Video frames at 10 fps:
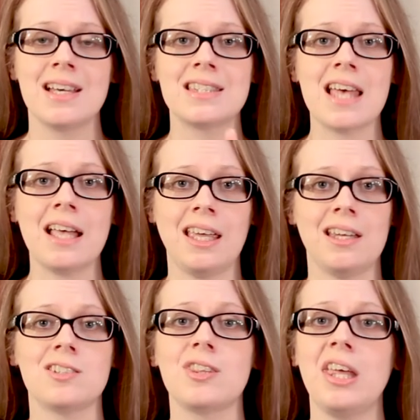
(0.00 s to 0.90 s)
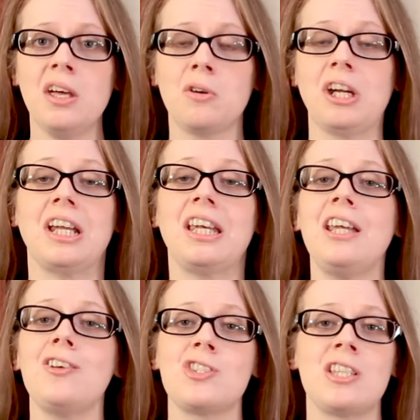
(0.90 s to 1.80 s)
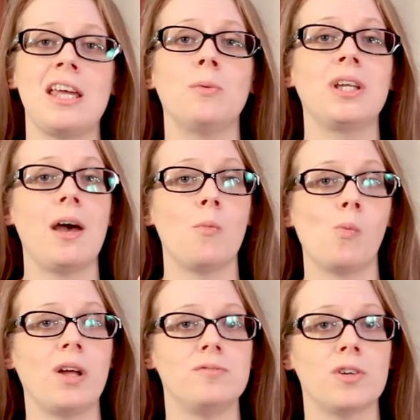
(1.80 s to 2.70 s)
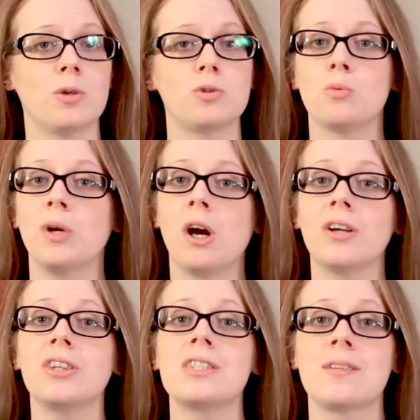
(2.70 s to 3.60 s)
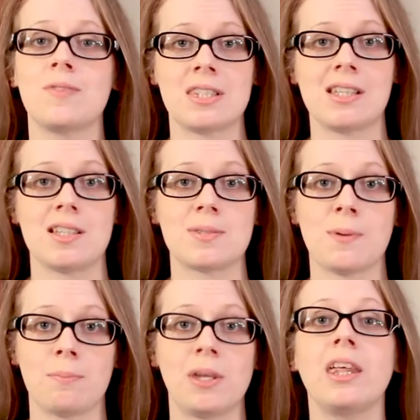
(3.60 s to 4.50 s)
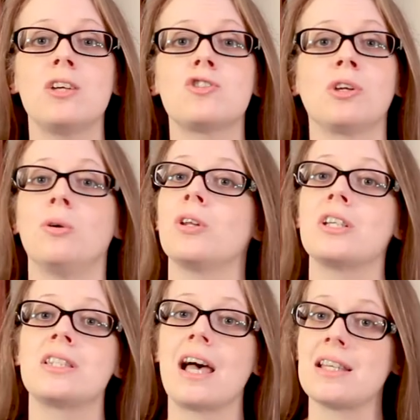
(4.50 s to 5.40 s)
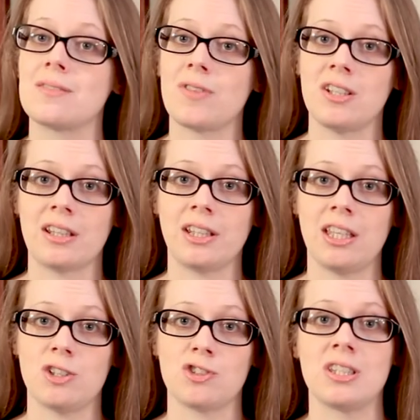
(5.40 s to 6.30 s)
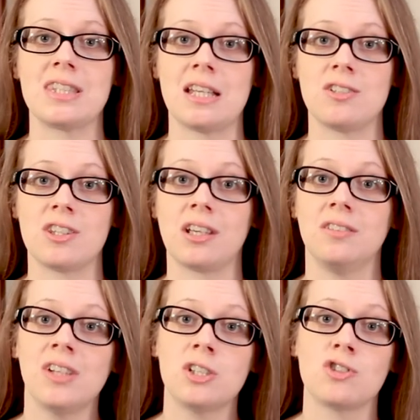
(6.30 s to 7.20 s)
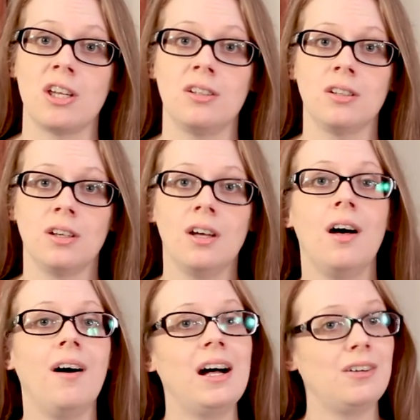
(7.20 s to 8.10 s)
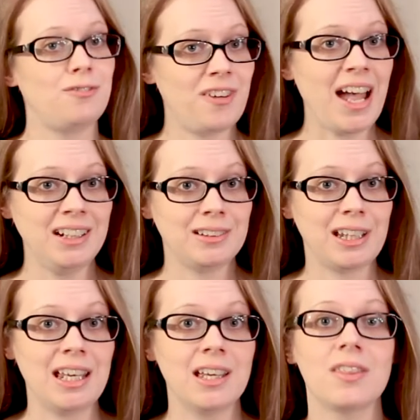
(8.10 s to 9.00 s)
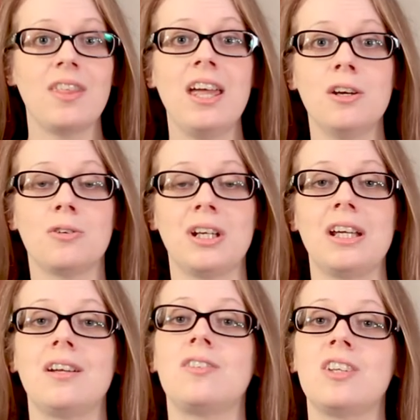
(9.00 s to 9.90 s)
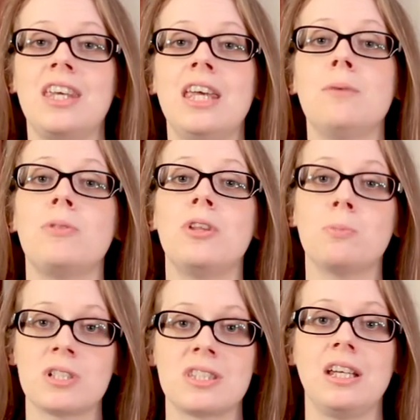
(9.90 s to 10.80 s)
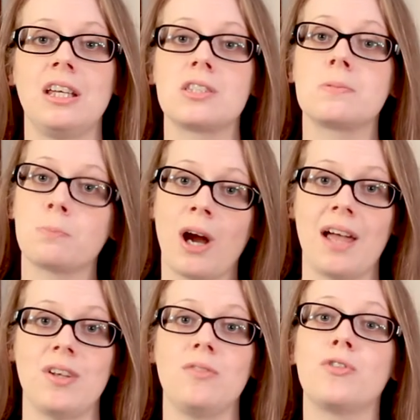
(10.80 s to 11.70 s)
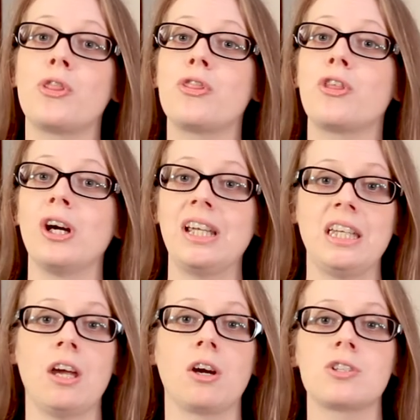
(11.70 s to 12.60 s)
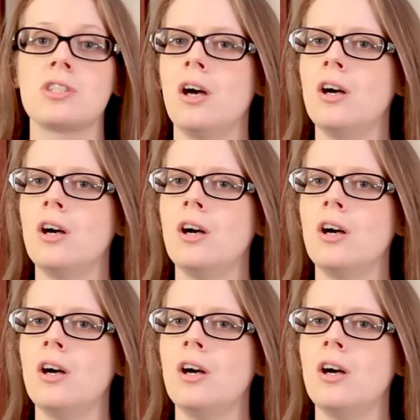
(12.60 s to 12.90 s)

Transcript: Second, they agreed each state would get one vote, regardless of the state's population or the size of the delegation sent to the convention. Finally, they agreed to keep the proceedings private for thirty years,